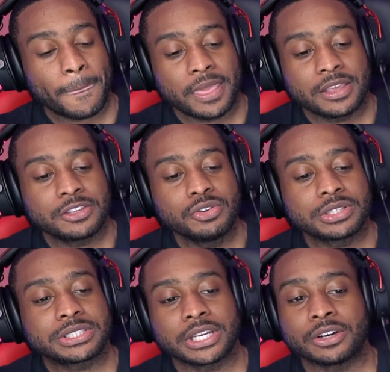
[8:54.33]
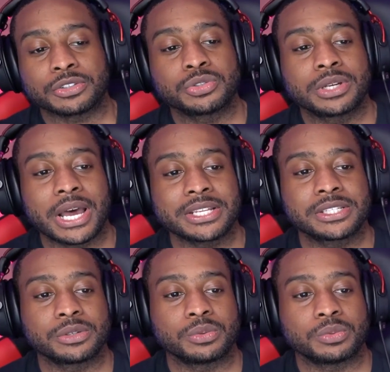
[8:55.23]
And you could tell
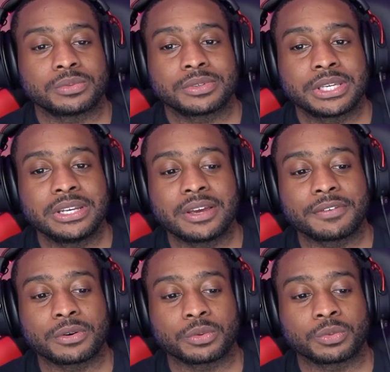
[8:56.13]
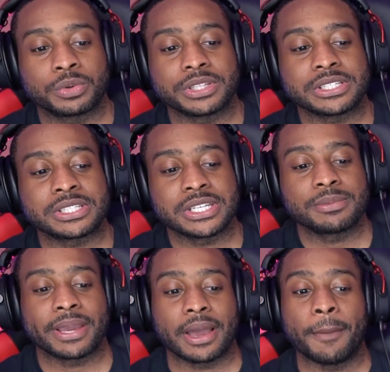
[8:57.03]
Tsukasa, he never really seemed
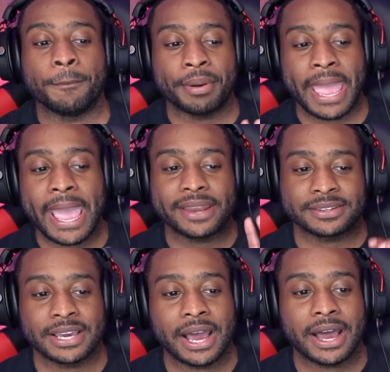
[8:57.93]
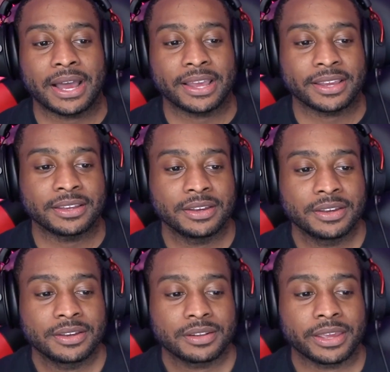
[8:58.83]
like a bad guy.
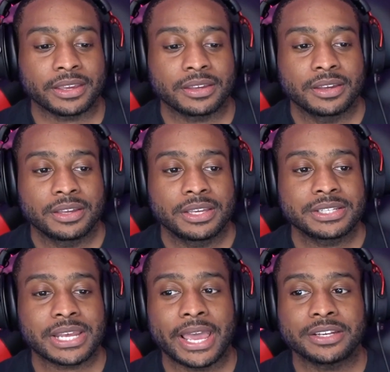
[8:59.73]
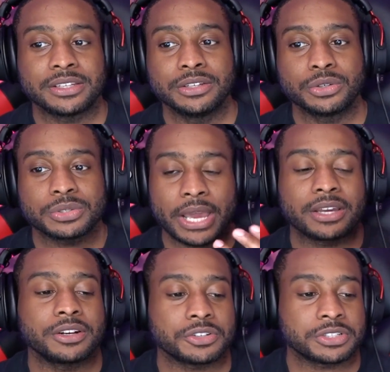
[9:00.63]
Like his ideals, I
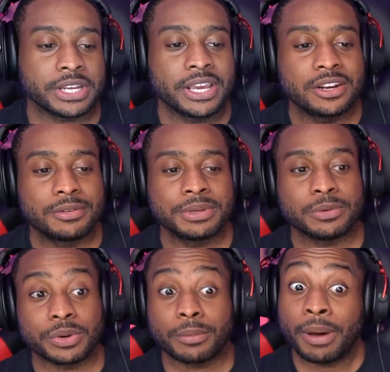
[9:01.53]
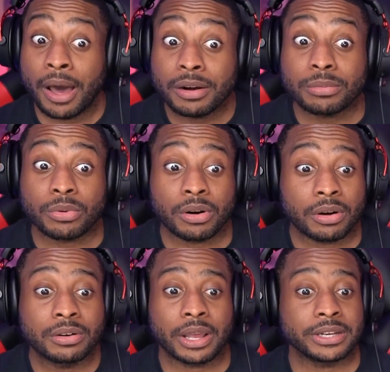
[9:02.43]
could understand them. He went about them
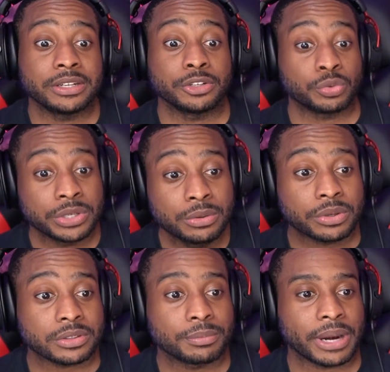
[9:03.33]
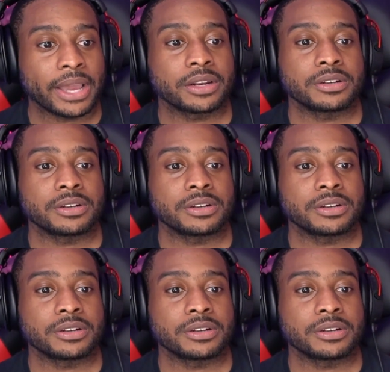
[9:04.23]
wrong. I didn't agree with him, but I can